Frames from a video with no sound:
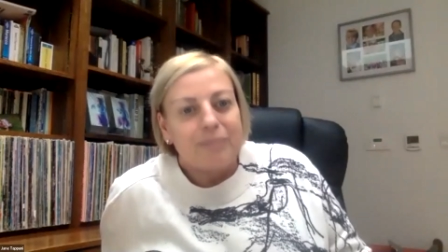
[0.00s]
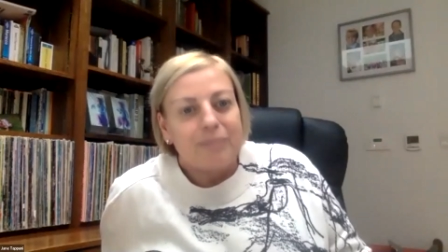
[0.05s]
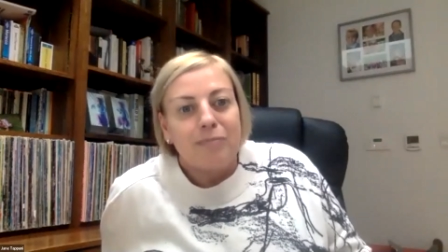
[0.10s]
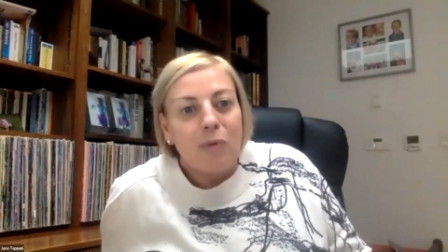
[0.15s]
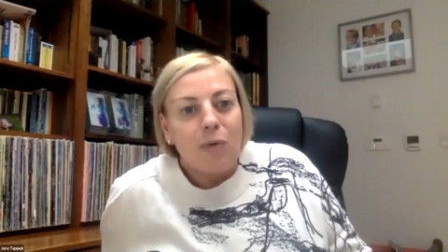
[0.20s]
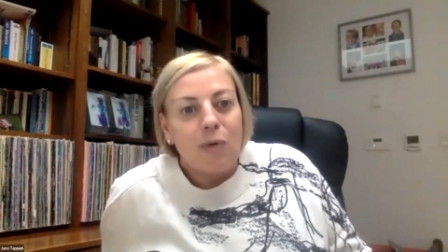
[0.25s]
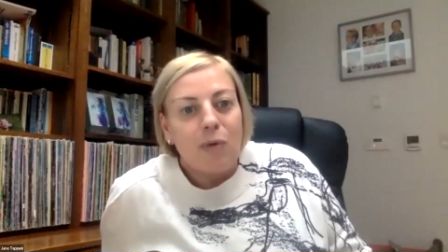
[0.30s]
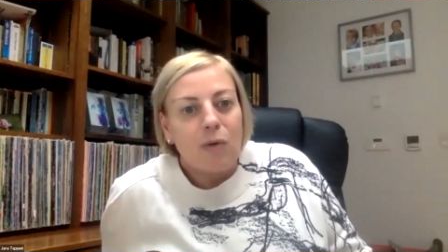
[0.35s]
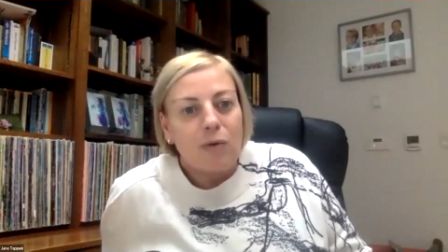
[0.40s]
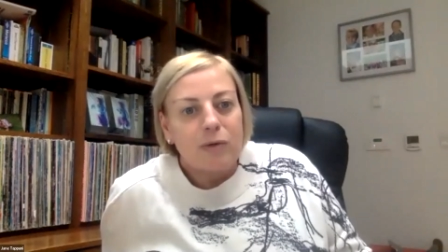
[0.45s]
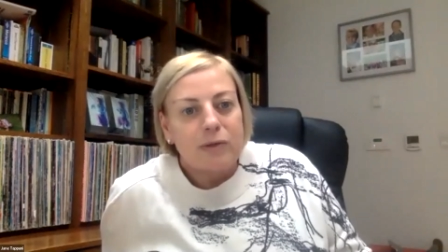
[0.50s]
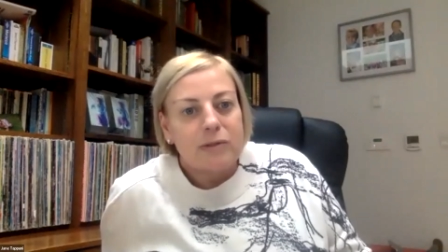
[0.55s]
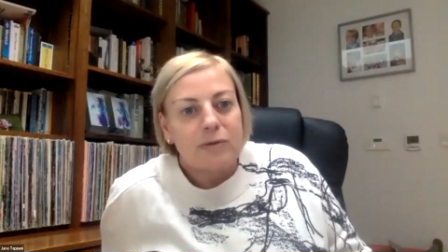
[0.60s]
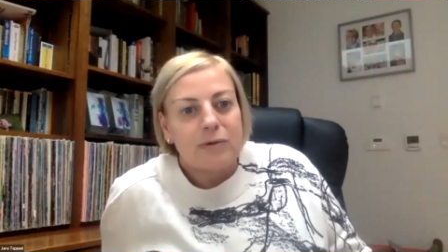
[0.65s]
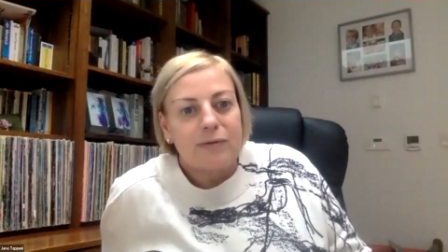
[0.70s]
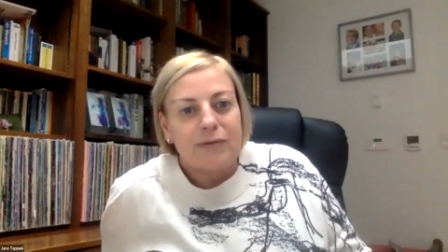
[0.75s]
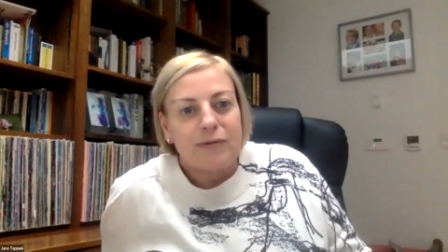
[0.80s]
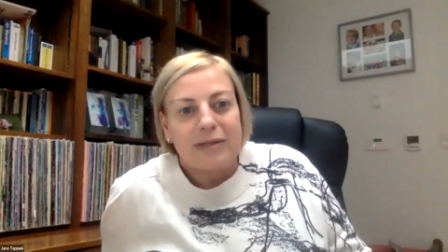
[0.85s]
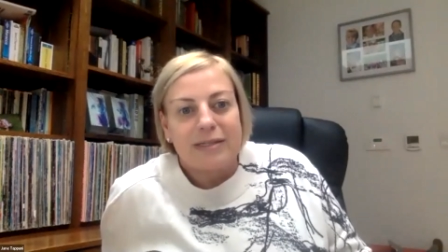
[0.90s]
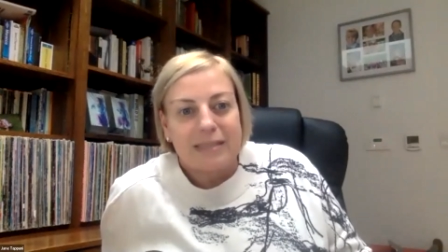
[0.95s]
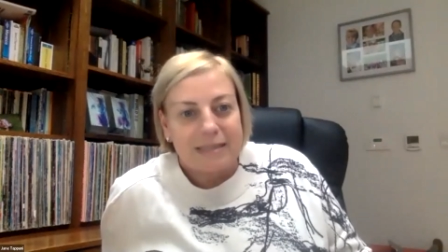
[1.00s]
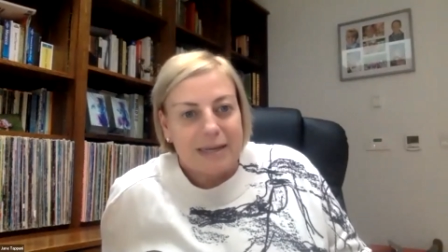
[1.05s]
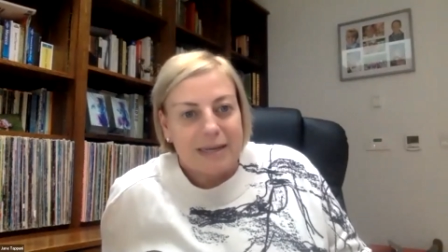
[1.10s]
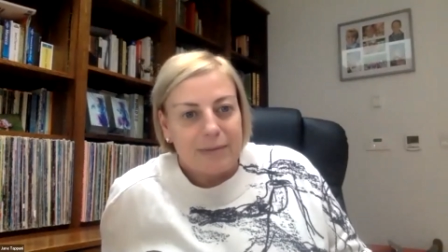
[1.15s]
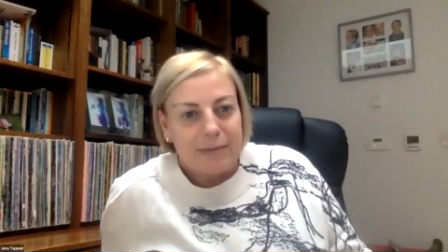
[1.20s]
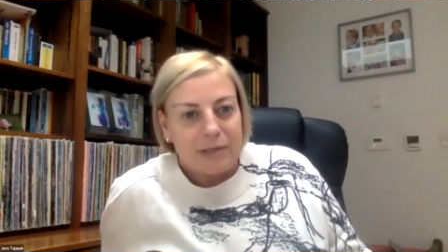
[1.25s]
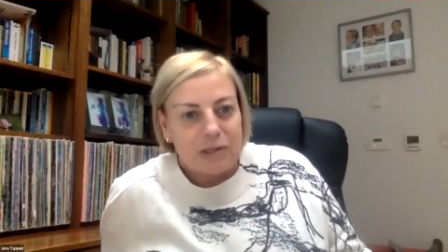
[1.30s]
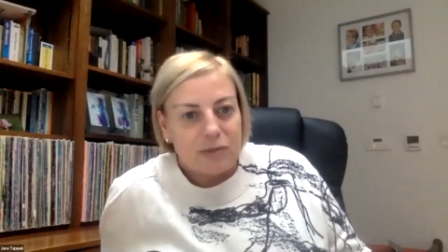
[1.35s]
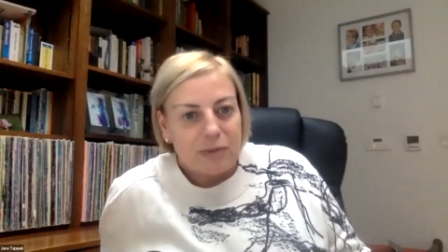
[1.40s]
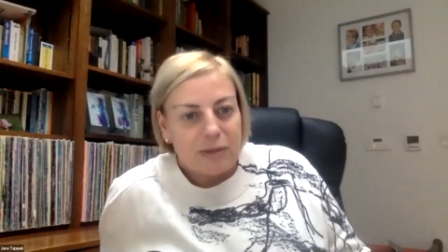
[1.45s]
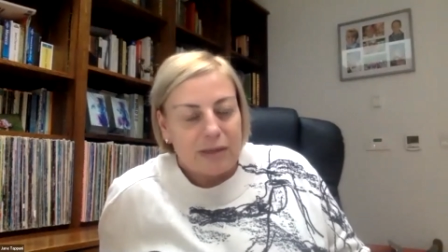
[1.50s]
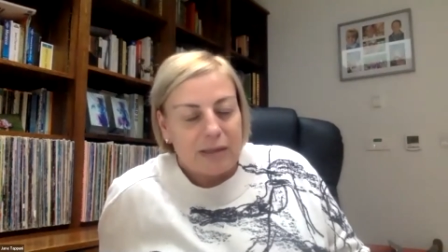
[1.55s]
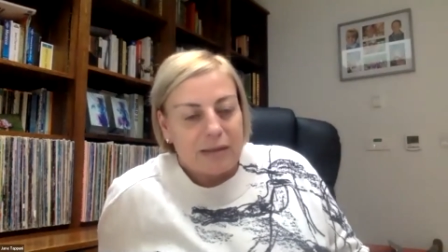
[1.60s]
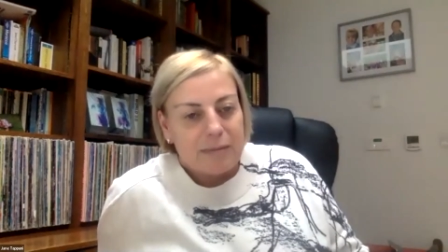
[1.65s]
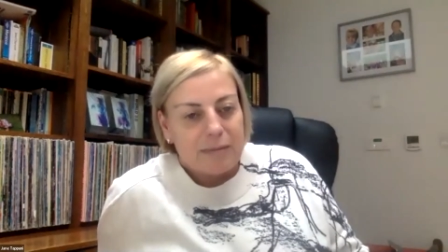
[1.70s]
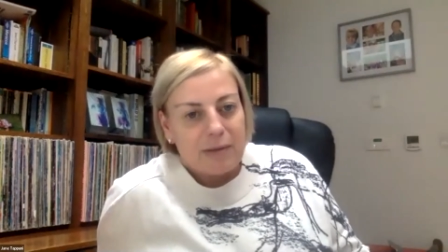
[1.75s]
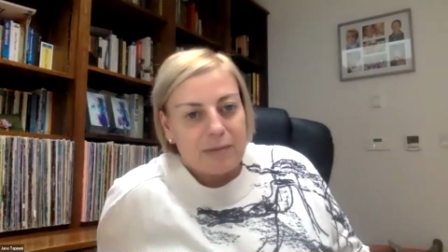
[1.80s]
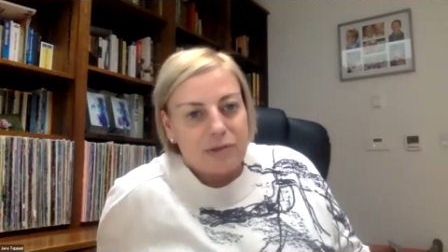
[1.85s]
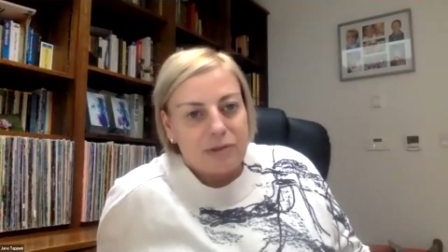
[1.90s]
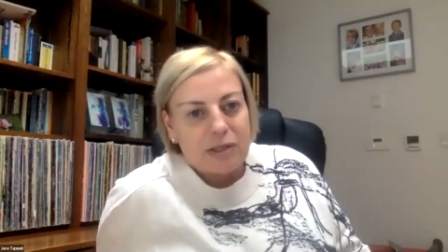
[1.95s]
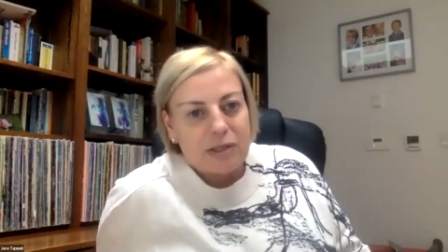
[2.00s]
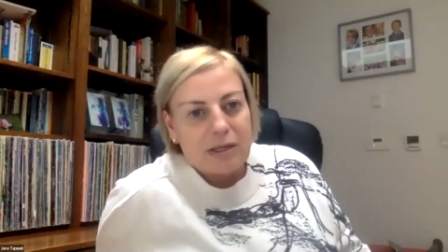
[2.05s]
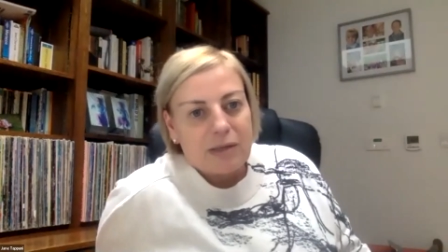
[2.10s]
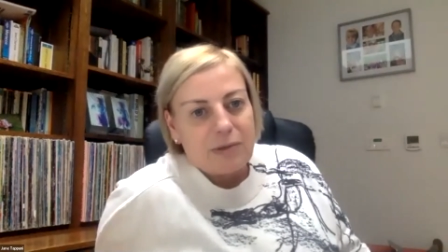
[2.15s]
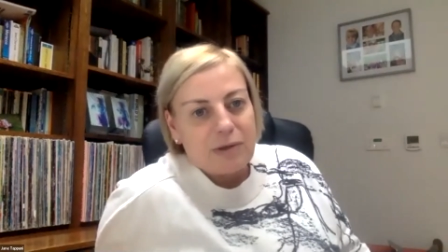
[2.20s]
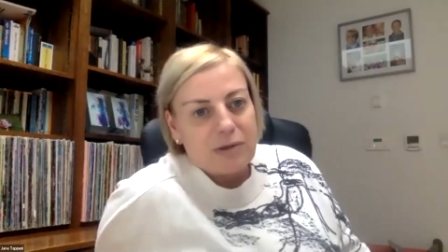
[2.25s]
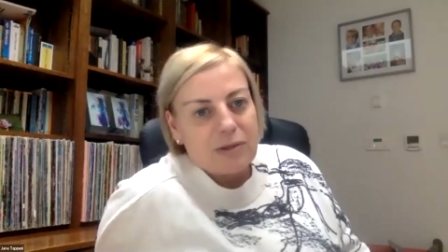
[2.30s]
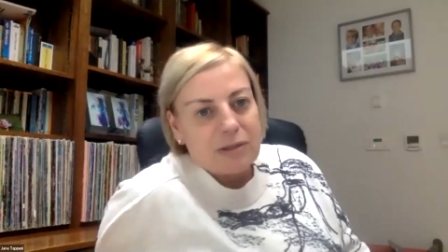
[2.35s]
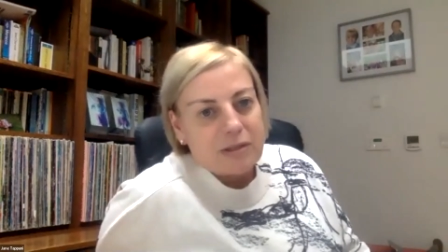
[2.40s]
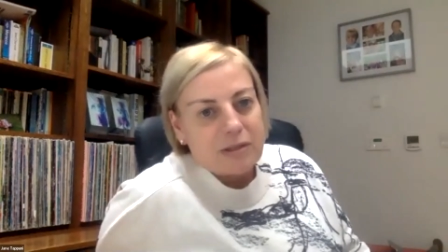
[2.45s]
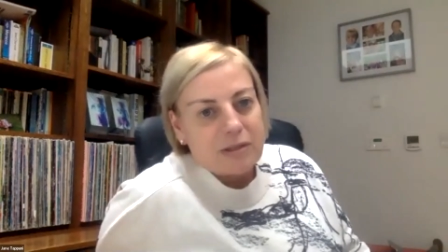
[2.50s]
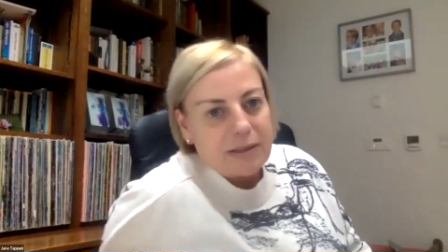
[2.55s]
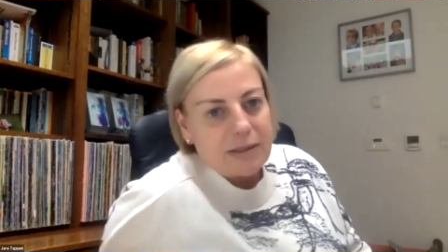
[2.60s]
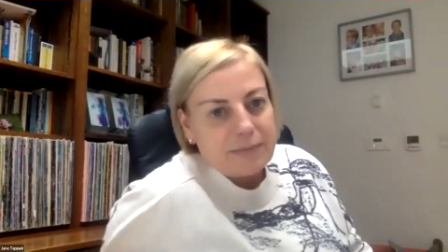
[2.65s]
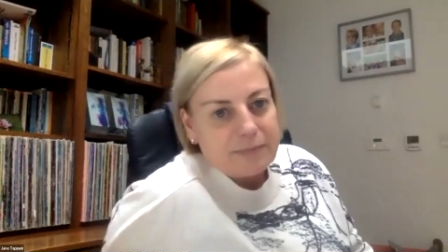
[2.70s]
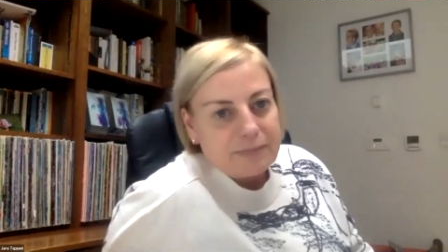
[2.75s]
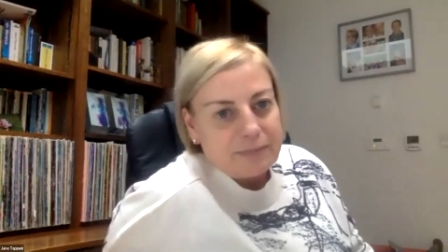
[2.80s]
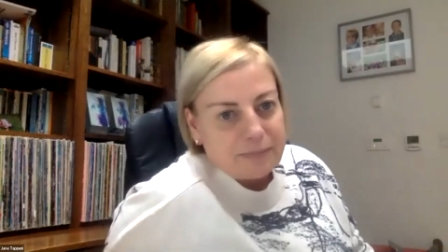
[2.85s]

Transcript: more sort of established within the publishing community.